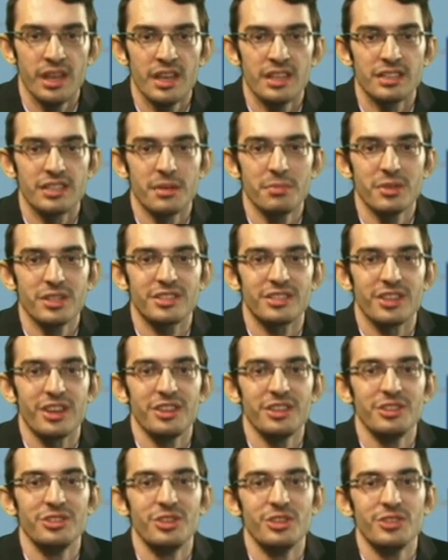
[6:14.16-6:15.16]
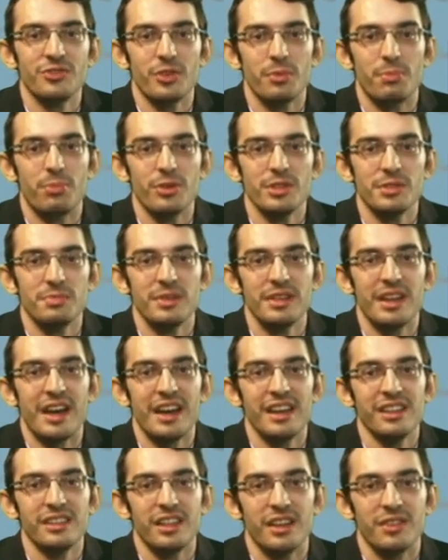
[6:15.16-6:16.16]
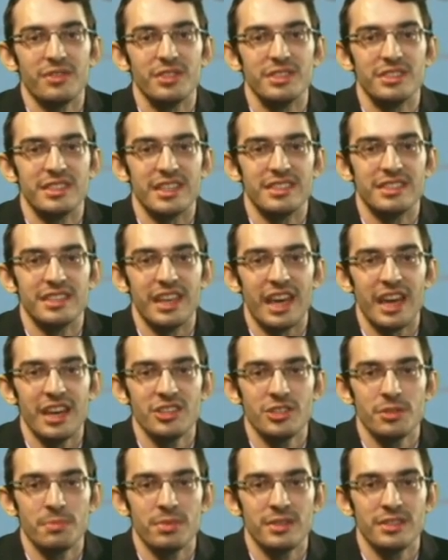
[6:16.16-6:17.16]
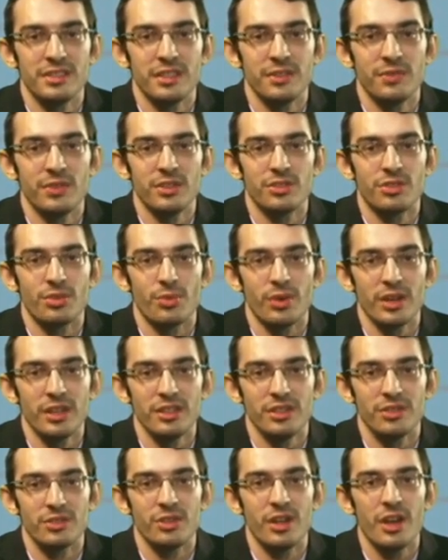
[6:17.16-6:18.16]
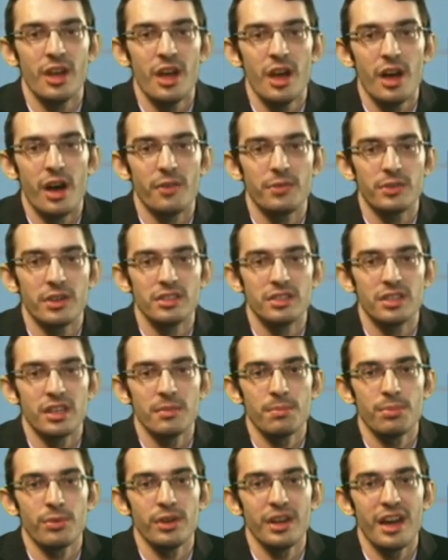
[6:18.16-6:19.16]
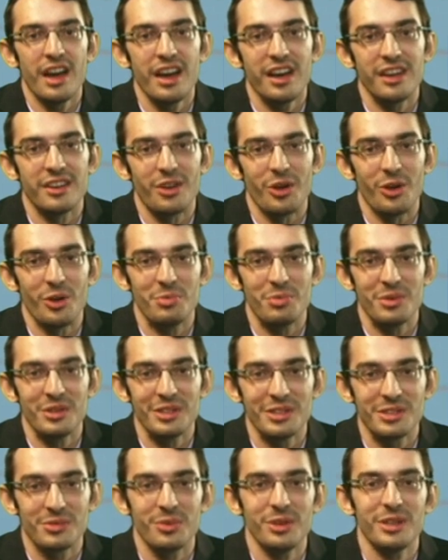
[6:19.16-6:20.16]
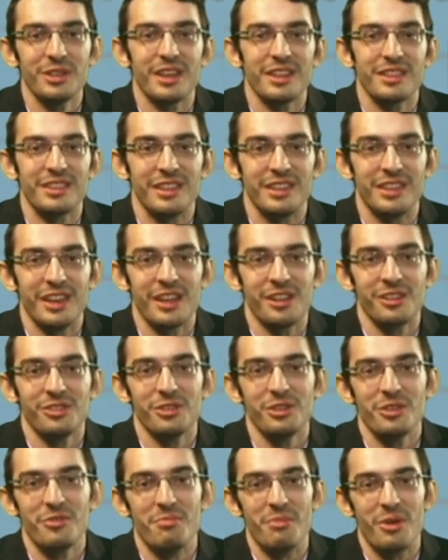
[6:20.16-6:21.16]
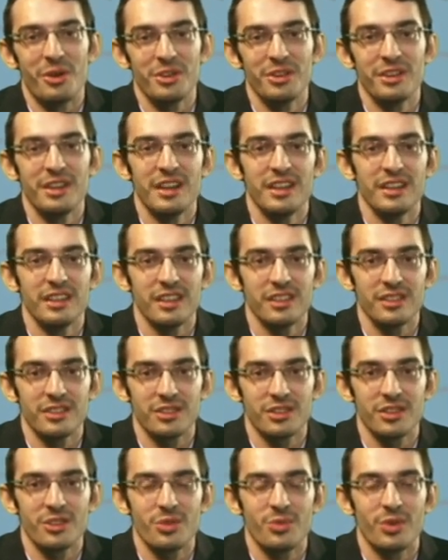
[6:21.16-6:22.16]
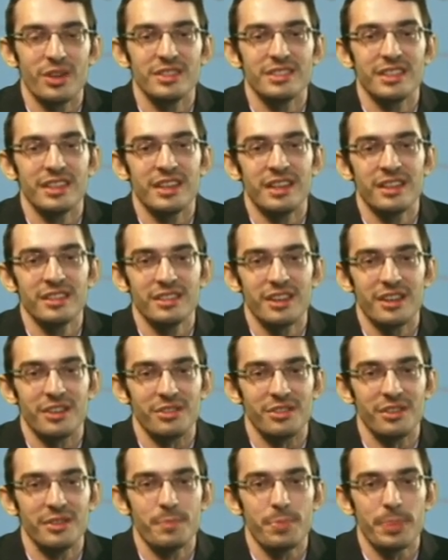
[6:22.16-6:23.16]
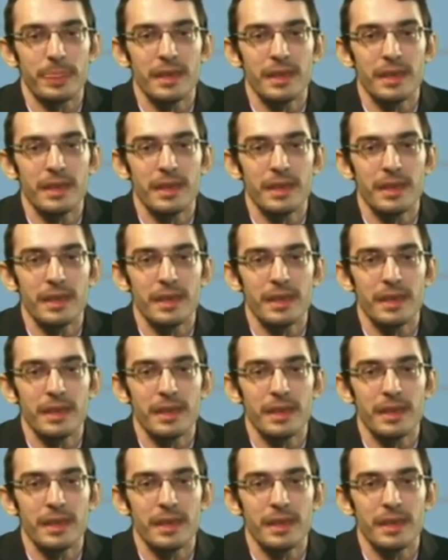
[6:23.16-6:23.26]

Some exciting news for Brisbane art lovers as the Asia Pacific Terennial of Contemporary Art opened this week at the Gallery of Modern Art at the Queensland Art Gallery.